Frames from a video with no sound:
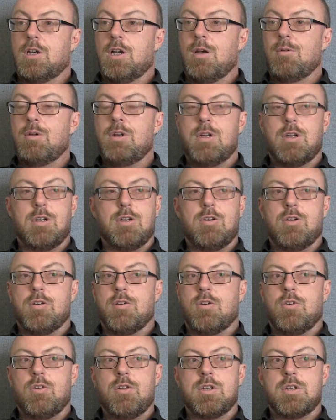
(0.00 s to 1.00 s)
I mean, a lot,
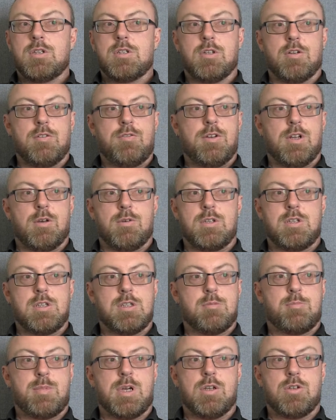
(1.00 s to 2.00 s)
all this stuff, Lois,
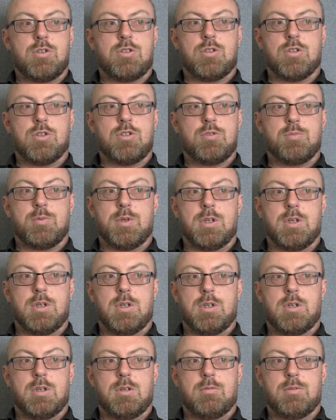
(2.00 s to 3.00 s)
is about
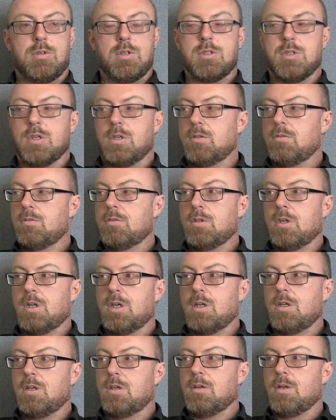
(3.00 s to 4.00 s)
judgment. We're so
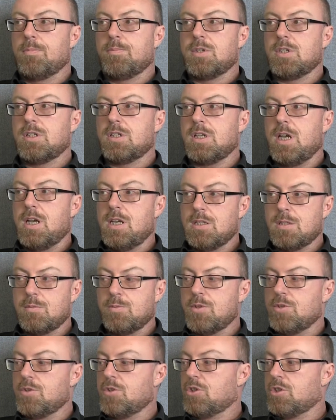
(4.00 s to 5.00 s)
like obsessed
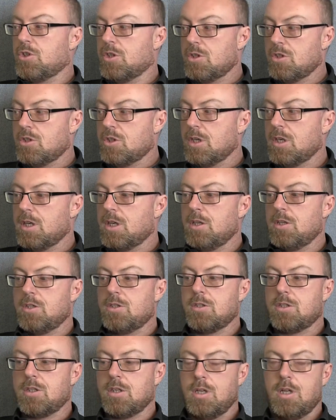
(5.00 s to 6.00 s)
with judging
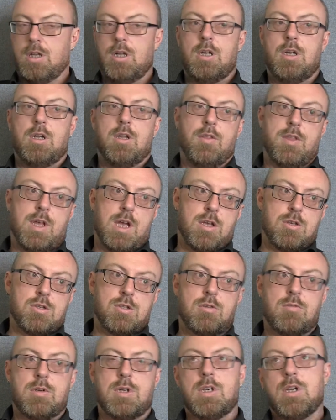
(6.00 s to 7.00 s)
each other.
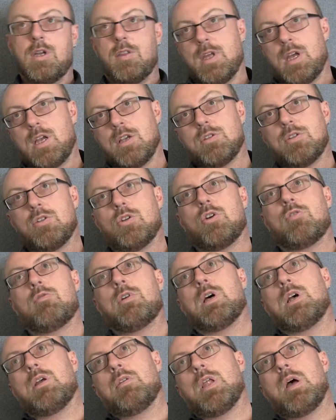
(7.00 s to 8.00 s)
That's all right, that's not all
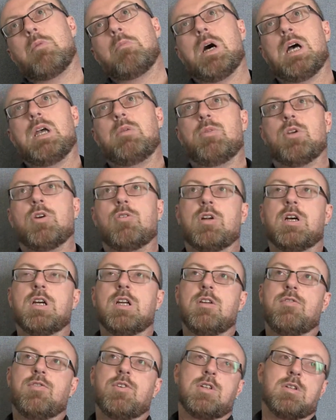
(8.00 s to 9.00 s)
right, that might be all
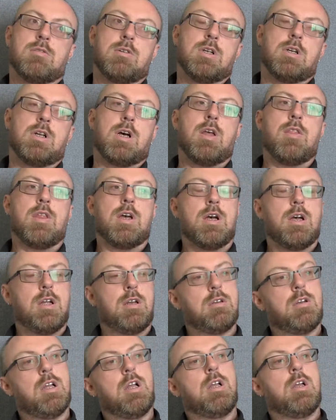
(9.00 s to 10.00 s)
right if you do it like that,
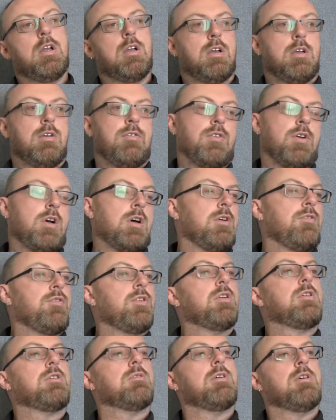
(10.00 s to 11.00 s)
and if, uh, if
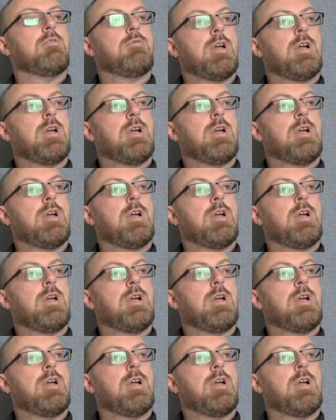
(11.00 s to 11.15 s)
you do it